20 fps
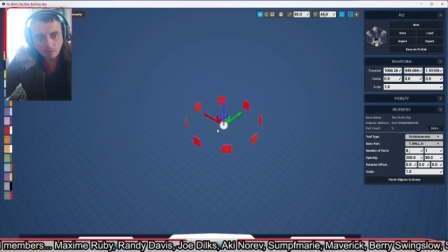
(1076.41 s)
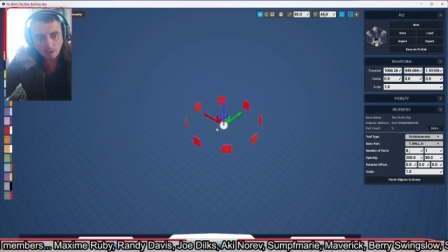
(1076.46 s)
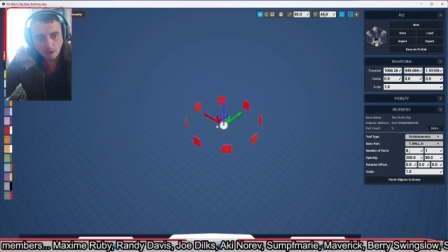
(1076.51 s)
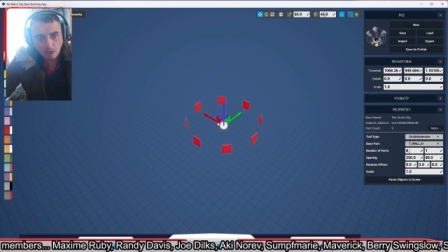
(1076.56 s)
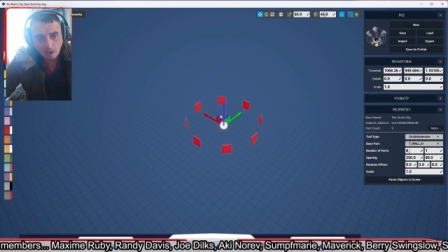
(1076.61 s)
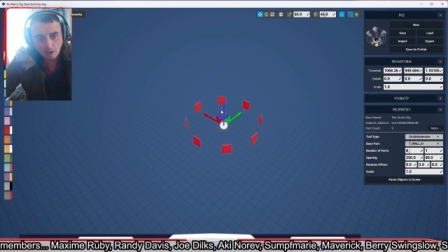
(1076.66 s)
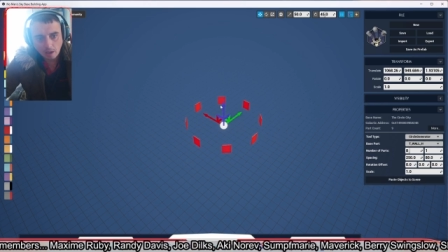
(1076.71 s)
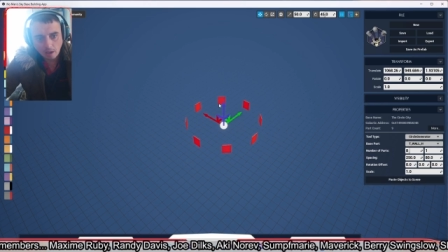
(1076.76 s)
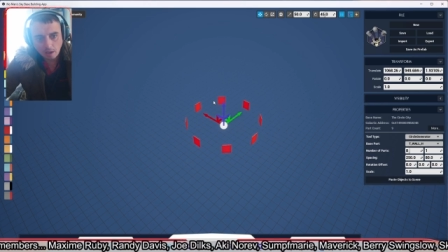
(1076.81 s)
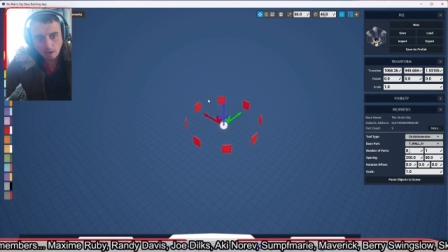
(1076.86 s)

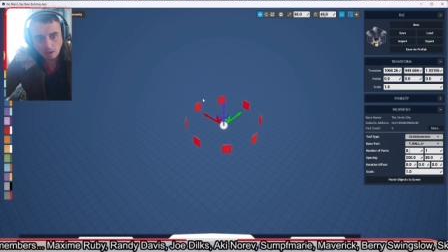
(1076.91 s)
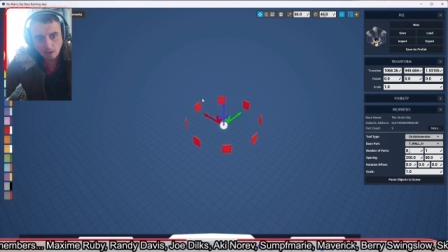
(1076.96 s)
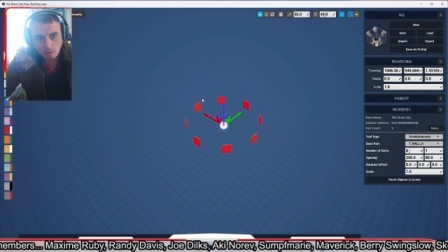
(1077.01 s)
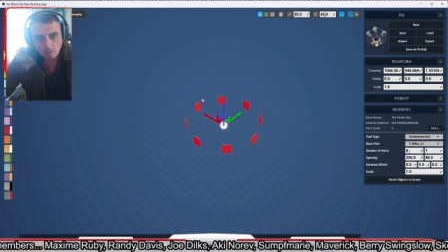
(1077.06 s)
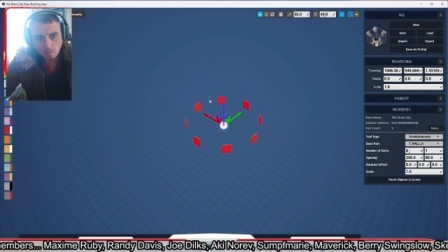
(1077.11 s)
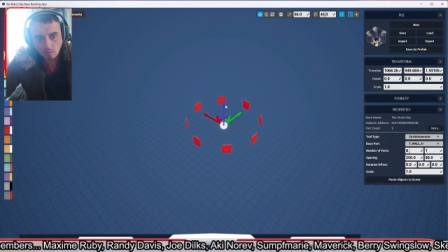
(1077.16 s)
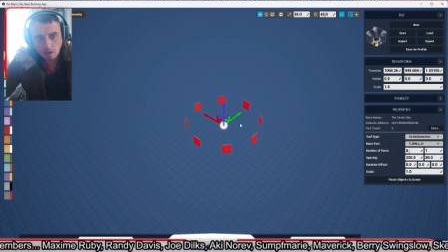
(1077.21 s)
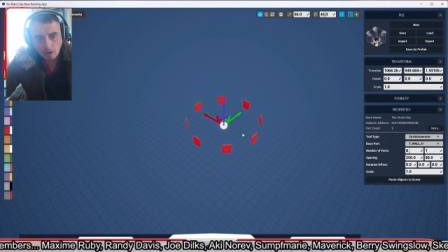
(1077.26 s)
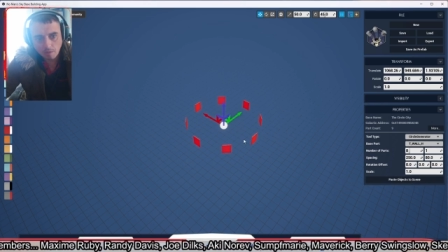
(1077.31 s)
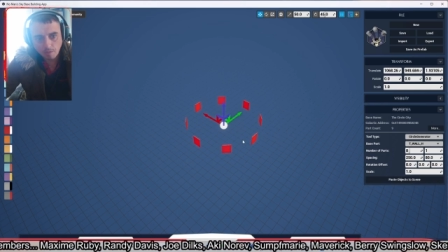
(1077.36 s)
Where
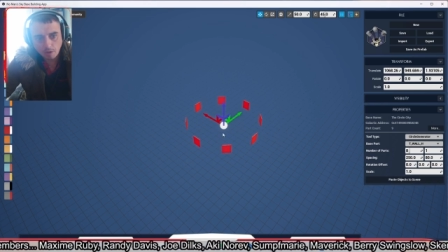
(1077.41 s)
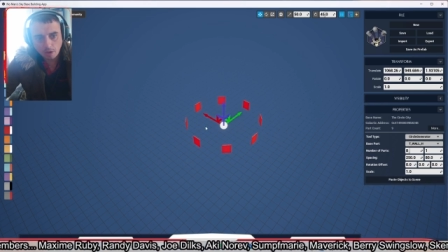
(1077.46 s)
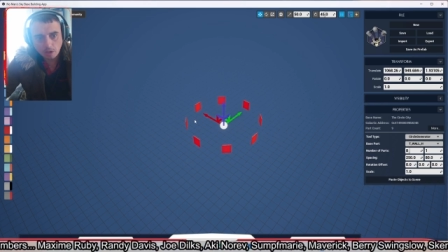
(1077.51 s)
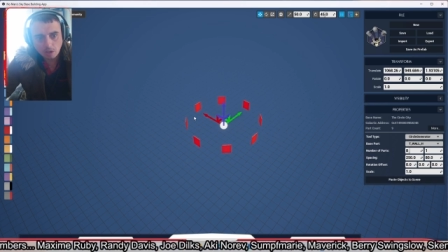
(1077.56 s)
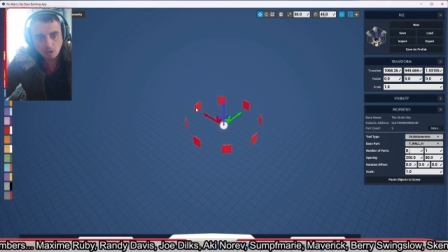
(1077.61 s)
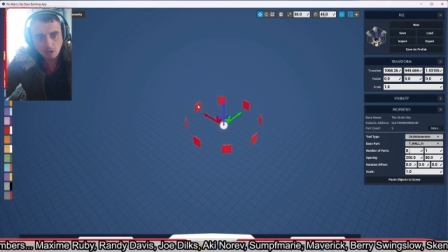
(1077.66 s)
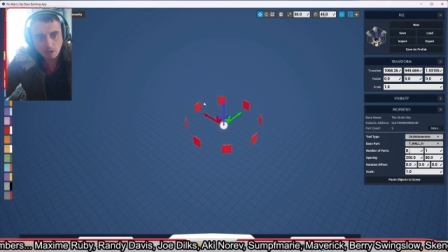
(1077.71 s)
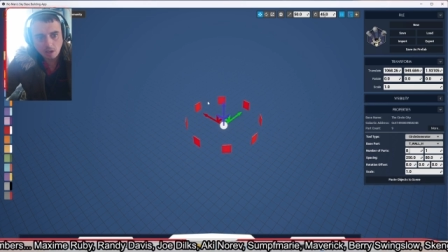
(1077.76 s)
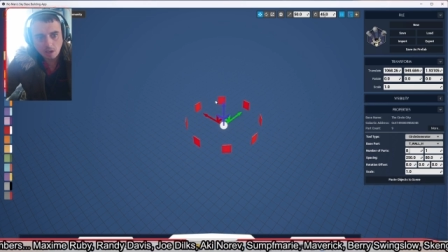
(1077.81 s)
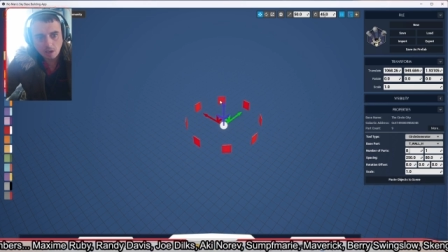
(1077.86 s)
when you
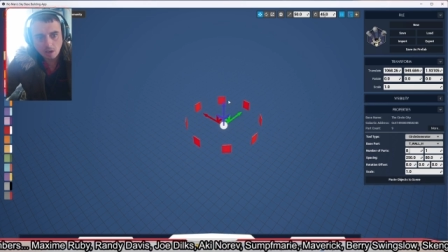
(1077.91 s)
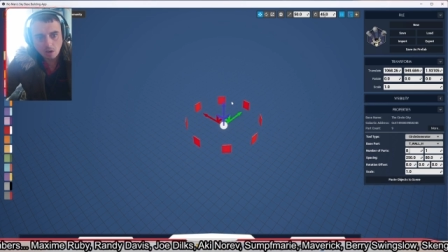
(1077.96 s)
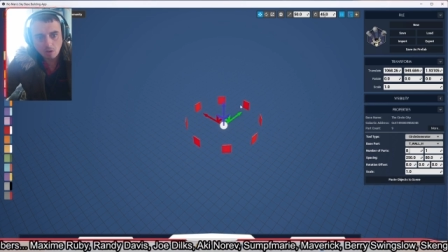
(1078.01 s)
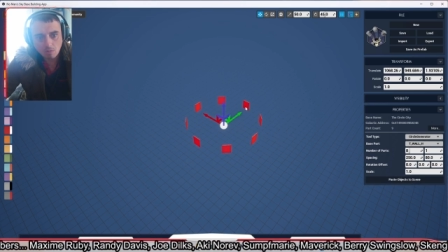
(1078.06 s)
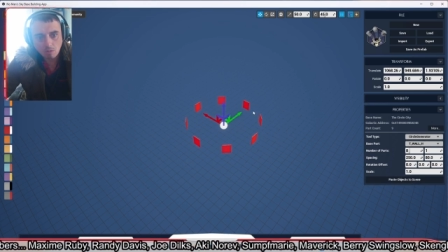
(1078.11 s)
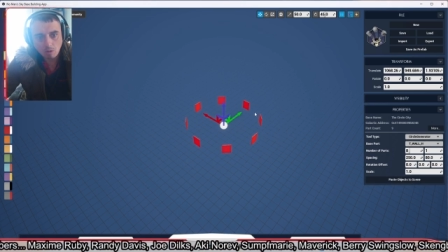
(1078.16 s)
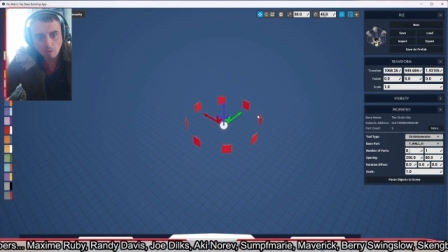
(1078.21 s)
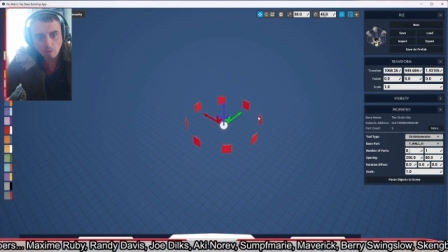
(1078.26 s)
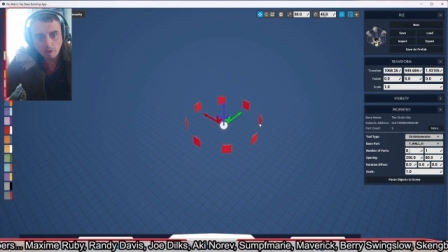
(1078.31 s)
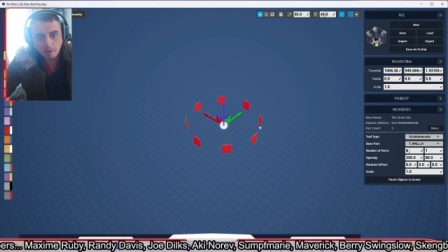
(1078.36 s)
first click it, you
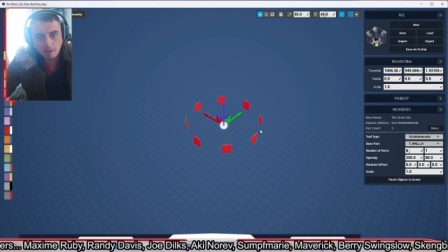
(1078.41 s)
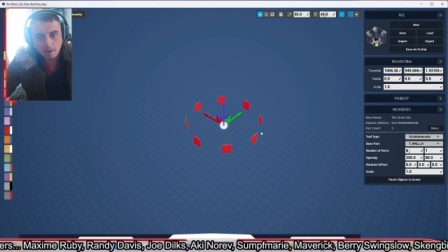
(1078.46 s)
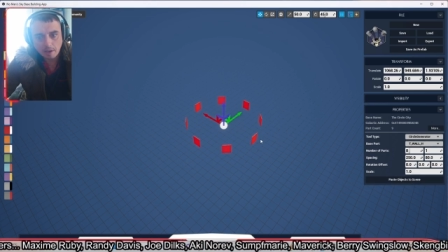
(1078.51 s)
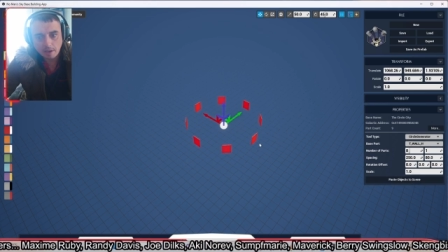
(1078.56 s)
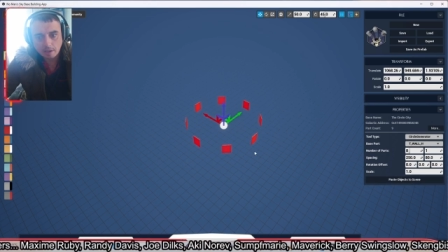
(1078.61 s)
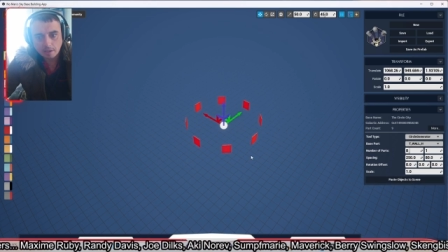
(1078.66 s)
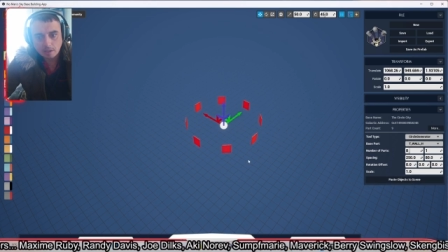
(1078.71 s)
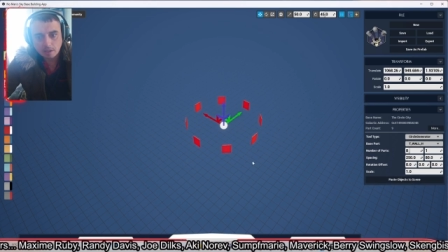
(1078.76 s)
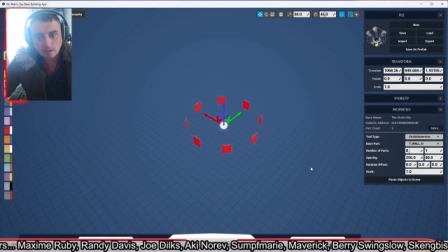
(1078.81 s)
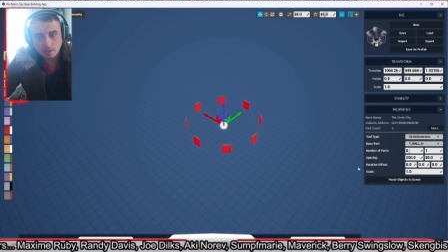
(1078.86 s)
come up with
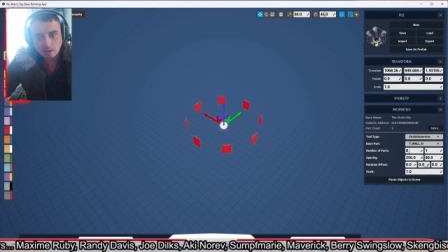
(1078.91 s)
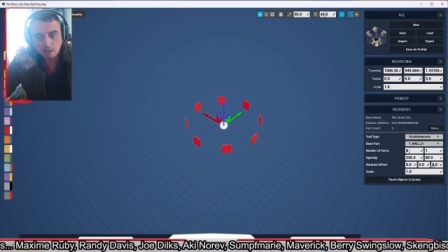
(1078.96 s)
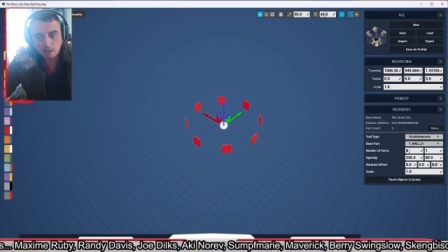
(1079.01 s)
this.